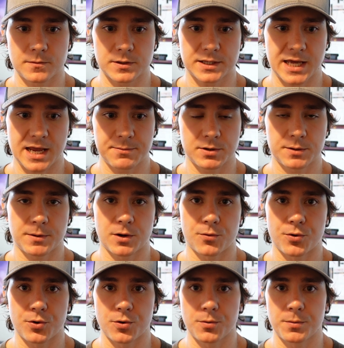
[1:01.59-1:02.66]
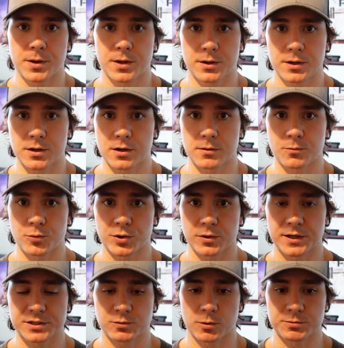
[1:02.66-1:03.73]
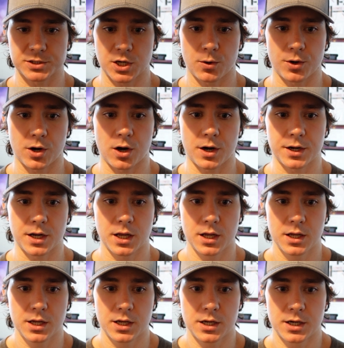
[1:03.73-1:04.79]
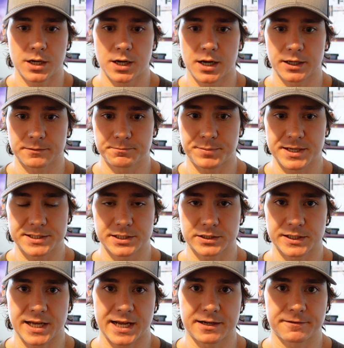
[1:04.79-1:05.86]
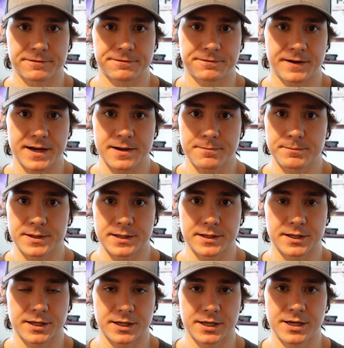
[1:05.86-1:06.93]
Came into my room, realized what was going on, basically had to fight me